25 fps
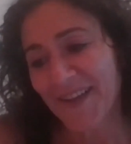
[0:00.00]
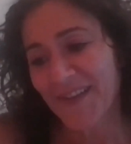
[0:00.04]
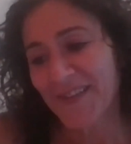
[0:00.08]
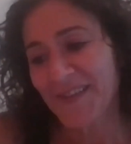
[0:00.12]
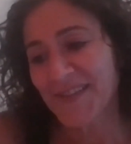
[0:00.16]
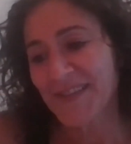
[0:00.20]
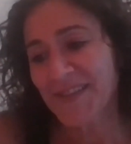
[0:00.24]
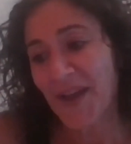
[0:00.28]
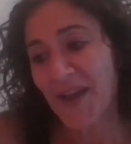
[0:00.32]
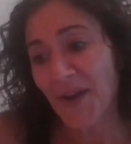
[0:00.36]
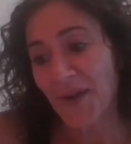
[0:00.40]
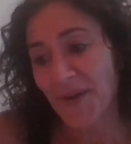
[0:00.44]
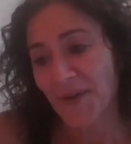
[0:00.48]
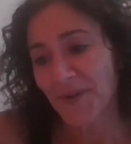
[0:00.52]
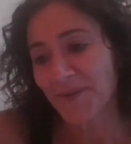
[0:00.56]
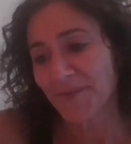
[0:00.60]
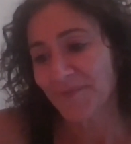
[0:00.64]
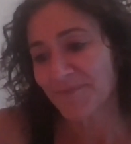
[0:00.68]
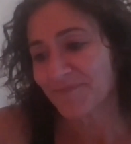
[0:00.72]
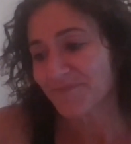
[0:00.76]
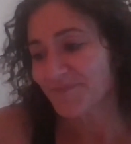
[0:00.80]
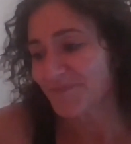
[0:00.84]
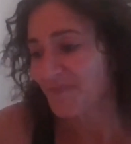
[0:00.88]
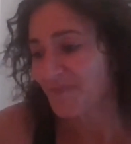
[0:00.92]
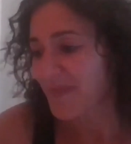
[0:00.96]
So
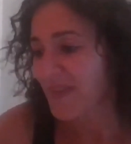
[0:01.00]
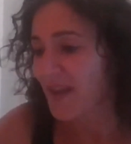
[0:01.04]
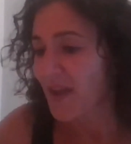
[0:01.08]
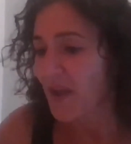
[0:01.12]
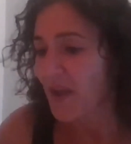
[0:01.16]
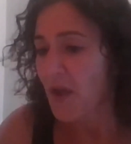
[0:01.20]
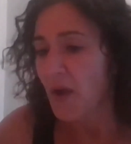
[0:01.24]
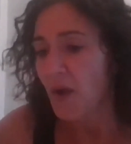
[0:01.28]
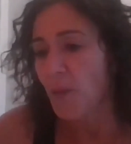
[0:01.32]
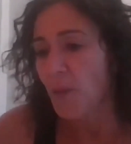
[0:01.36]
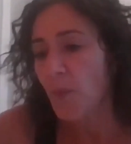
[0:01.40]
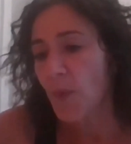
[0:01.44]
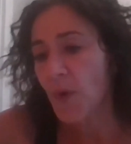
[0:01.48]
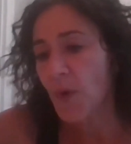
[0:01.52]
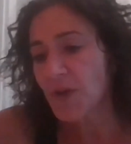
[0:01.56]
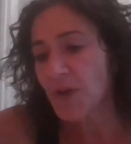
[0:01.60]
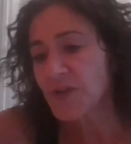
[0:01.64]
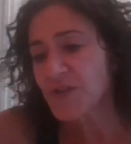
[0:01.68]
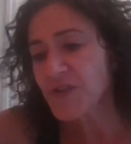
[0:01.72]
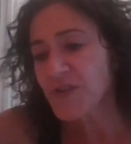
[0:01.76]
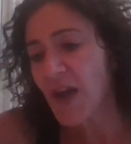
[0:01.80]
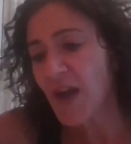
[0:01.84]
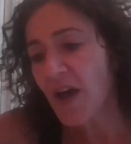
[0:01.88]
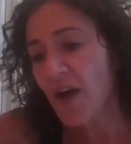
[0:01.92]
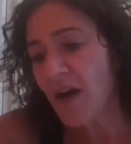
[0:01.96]

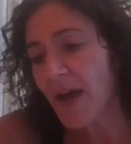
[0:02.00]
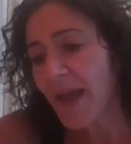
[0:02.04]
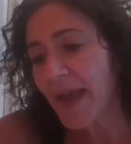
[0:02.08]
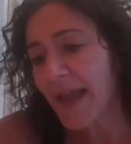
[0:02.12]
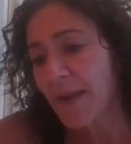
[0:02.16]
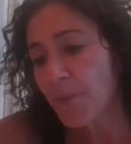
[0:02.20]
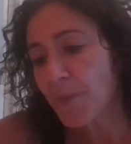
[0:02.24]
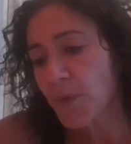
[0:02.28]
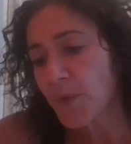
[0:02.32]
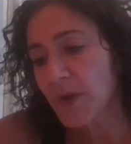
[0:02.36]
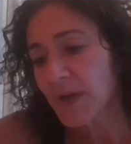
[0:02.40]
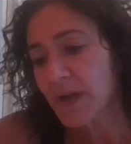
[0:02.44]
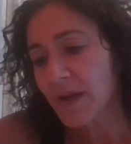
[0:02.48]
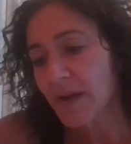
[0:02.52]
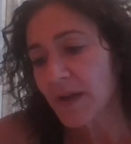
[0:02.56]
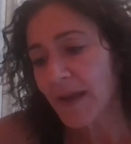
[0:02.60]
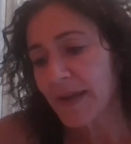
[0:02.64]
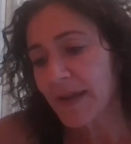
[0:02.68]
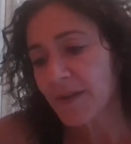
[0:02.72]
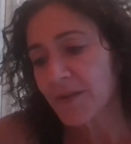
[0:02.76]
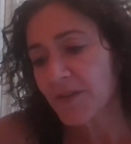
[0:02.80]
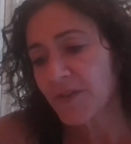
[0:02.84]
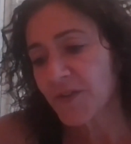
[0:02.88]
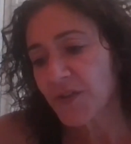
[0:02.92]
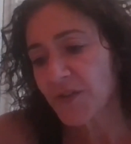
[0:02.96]
what I would
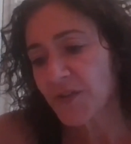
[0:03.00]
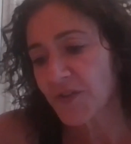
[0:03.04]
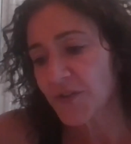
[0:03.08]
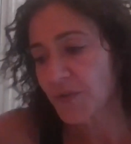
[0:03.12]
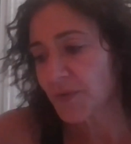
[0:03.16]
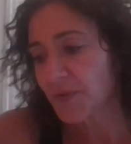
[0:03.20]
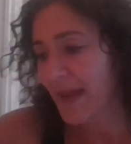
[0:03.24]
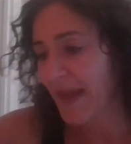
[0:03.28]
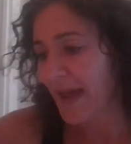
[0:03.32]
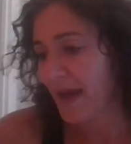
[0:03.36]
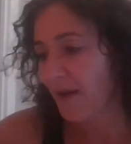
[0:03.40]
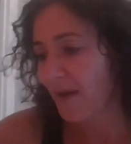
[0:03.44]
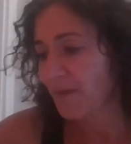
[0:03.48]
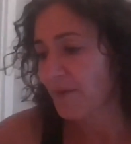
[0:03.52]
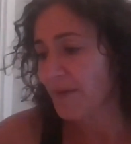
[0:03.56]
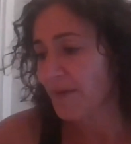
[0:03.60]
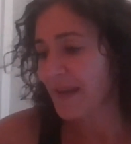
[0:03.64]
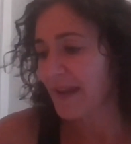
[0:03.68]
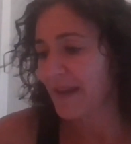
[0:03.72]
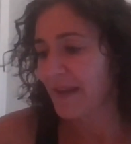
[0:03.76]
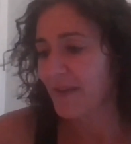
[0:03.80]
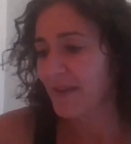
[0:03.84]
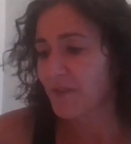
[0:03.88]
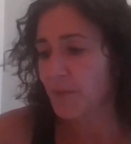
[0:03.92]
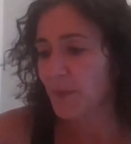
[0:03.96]
like to do now
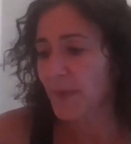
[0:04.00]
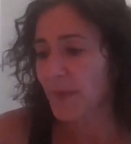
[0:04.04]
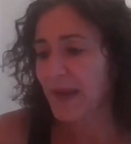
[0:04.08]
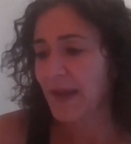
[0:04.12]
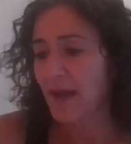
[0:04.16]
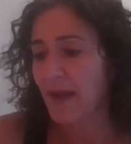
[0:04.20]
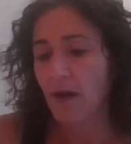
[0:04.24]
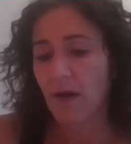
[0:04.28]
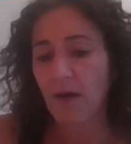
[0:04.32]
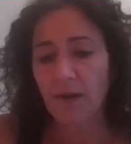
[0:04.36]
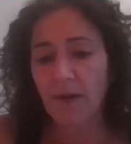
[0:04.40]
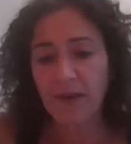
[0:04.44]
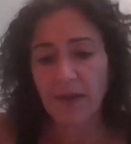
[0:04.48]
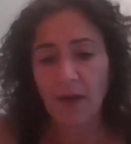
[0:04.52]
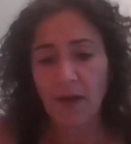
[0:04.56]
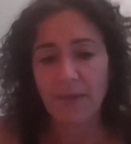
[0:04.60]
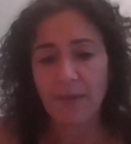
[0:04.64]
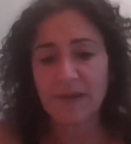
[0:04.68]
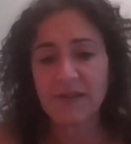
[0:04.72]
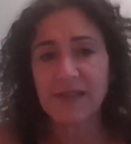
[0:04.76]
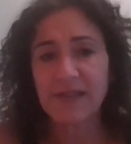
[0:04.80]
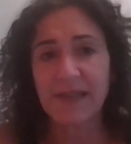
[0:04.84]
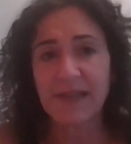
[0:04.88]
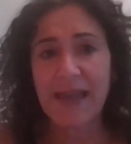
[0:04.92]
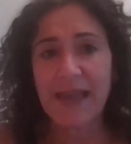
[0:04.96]
is we are
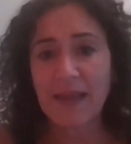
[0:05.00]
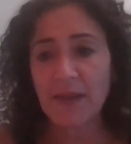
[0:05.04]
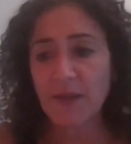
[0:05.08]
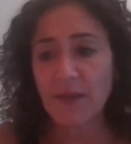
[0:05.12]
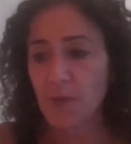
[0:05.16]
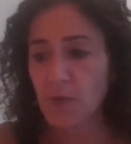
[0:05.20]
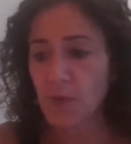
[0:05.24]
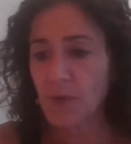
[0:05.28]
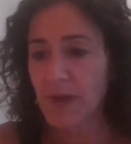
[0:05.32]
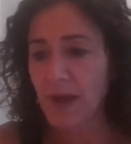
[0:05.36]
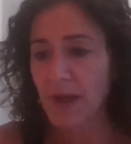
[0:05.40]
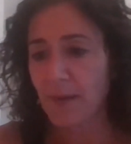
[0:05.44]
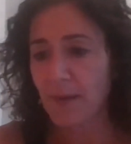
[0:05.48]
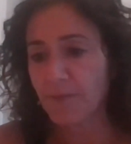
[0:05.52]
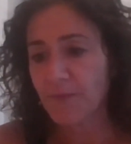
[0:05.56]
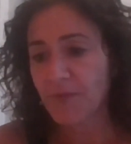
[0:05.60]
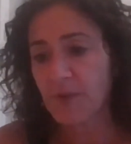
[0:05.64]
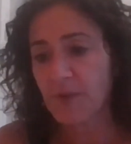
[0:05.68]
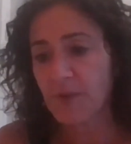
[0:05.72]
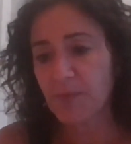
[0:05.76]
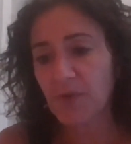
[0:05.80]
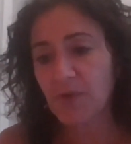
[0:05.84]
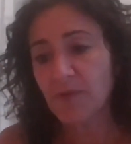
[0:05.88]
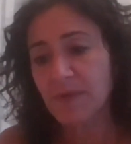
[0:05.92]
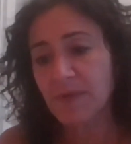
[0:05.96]
going to get you all
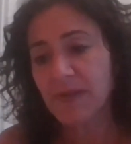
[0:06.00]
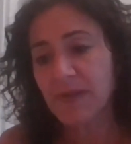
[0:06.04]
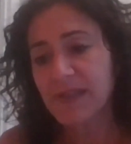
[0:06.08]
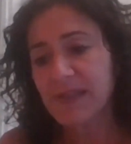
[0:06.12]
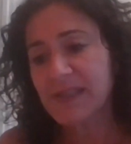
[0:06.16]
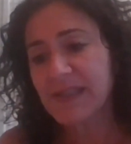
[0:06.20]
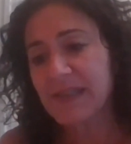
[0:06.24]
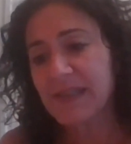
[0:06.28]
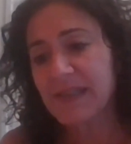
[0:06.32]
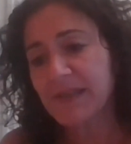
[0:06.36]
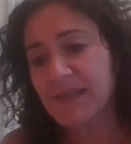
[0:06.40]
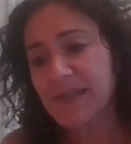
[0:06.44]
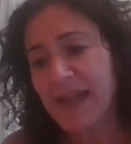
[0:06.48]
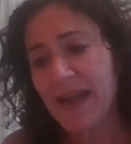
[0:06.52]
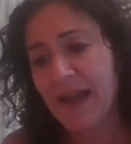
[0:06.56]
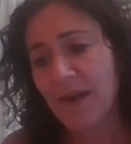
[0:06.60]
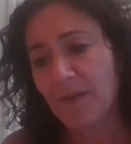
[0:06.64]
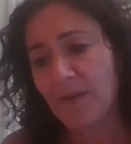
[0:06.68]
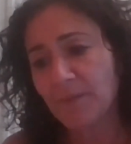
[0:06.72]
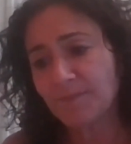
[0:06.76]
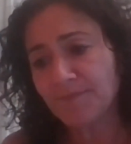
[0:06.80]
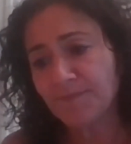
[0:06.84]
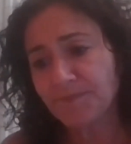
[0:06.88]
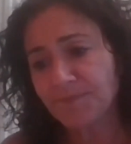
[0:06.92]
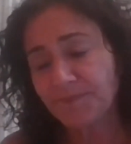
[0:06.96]
comfortable, sit
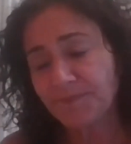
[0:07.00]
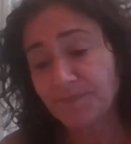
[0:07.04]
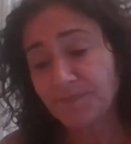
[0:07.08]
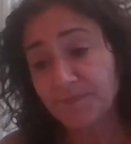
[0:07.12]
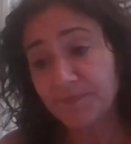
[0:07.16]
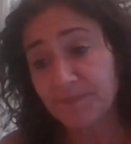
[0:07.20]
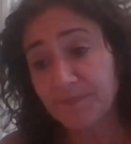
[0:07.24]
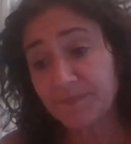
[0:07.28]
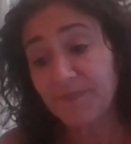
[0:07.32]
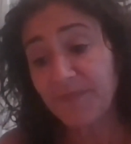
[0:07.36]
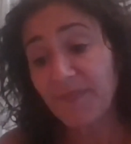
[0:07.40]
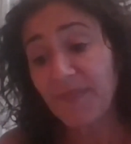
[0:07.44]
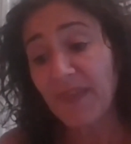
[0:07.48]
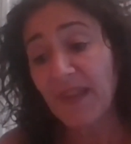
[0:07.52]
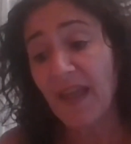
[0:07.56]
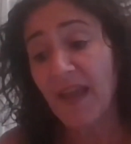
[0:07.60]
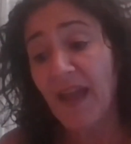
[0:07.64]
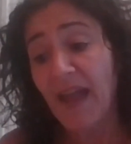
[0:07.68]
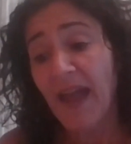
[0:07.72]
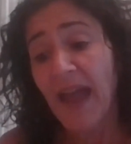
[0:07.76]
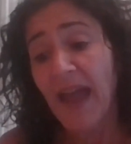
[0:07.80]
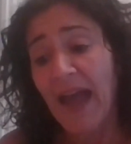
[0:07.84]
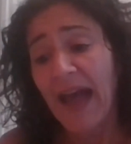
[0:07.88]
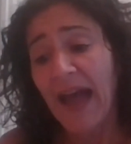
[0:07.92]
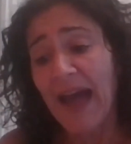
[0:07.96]
down
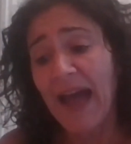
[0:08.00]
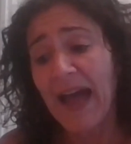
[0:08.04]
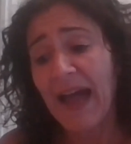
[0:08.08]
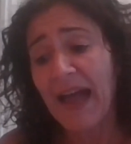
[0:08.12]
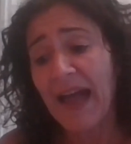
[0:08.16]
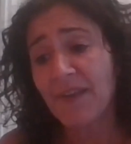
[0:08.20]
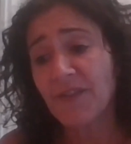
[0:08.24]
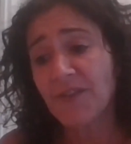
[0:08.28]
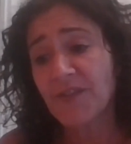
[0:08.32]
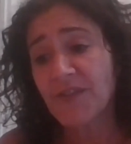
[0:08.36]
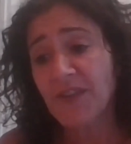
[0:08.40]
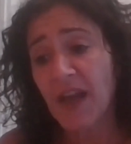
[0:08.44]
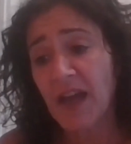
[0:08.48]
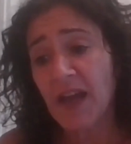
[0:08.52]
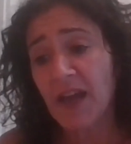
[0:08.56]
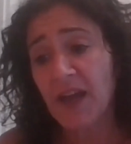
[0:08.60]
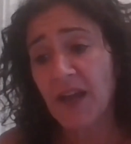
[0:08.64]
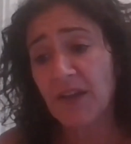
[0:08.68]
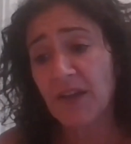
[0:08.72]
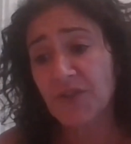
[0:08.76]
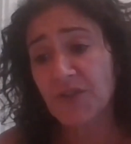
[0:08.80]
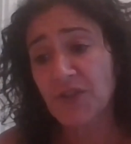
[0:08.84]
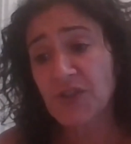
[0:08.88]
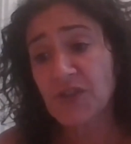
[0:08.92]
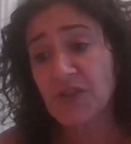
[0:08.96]
and
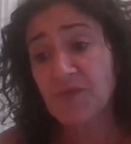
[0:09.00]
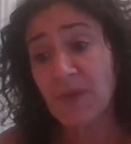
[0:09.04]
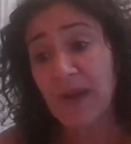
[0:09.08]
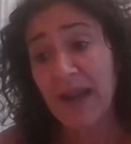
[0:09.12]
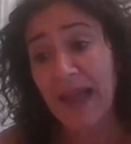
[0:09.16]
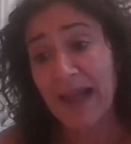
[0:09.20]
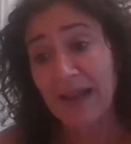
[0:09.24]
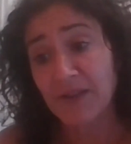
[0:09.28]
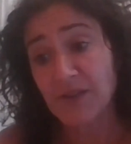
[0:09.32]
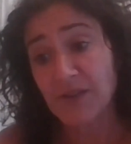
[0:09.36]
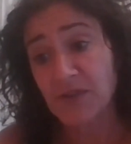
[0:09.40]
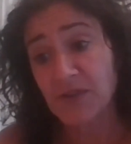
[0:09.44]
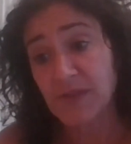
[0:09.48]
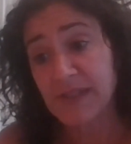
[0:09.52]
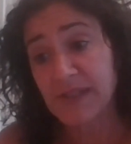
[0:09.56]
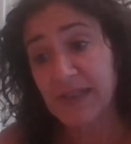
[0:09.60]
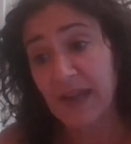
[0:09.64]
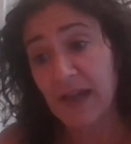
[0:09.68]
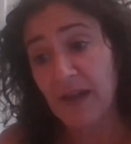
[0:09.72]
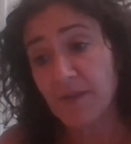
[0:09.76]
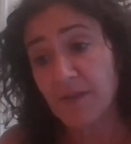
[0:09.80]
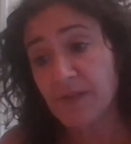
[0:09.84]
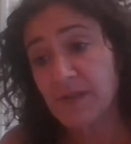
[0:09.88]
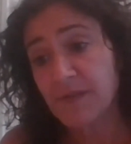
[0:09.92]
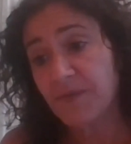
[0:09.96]
just relax
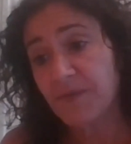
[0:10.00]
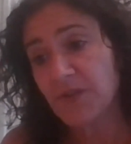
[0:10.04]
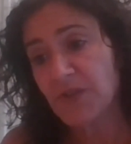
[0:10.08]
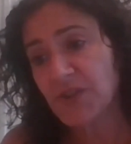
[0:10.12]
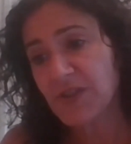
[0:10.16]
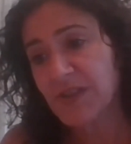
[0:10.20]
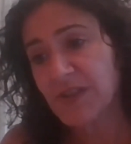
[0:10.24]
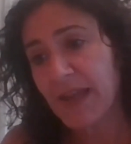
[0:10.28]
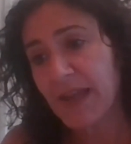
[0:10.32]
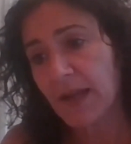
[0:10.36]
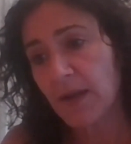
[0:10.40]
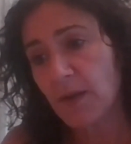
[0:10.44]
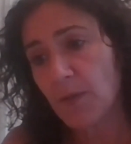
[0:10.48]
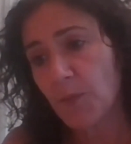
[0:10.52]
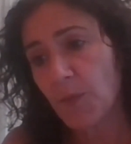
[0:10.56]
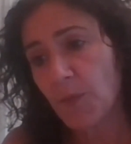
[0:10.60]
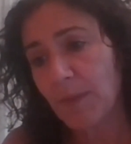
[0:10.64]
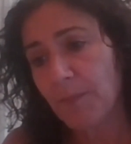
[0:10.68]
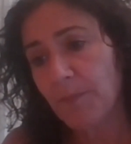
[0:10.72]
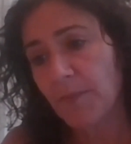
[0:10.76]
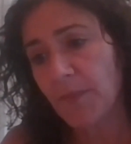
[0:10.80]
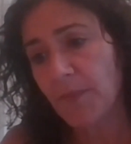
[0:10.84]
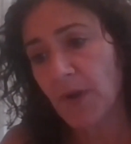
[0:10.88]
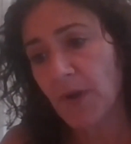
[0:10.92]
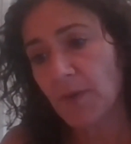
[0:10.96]
yourselves. If you just hang on
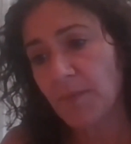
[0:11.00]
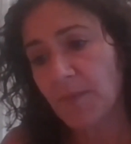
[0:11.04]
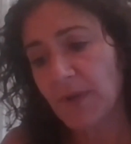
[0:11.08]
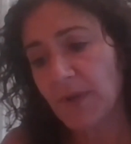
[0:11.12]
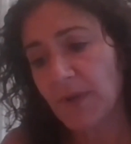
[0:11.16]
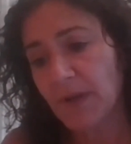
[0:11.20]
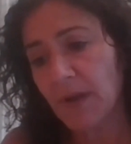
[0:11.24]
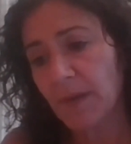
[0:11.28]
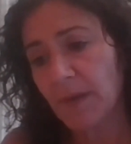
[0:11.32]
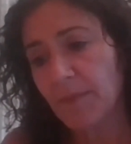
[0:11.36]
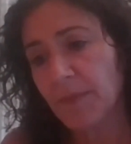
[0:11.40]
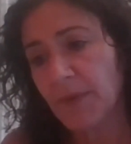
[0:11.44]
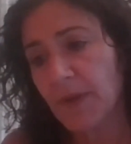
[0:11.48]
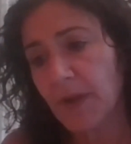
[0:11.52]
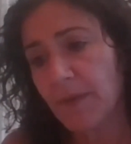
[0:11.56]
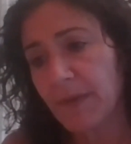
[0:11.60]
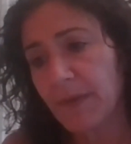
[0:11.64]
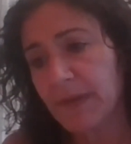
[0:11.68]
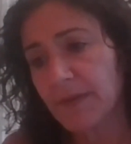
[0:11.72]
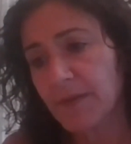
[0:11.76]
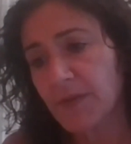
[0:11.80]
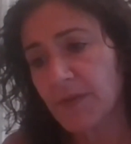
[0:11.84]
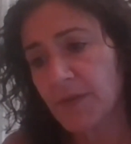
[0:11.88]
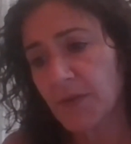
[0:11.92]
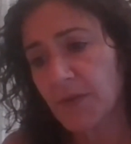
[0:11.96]
one moment, I'm
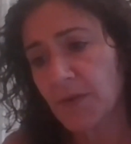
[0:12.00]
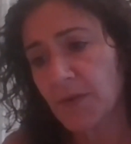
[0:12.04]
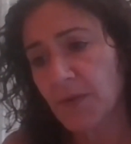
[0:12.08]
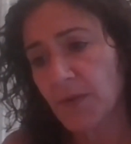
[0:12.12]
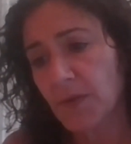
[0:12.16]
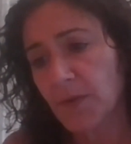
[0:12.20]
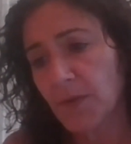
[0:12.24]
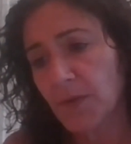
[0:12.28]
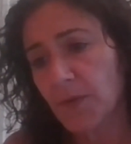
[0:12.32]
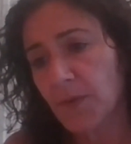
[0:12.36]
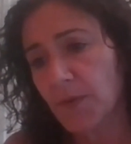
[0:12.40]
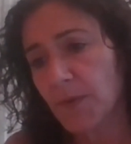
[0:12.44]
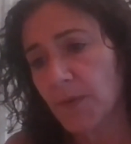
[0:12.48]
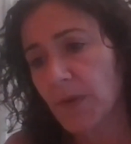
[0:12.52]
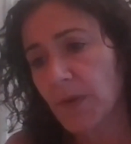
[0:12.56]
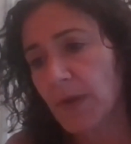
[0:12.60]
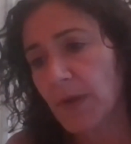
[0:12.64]
going to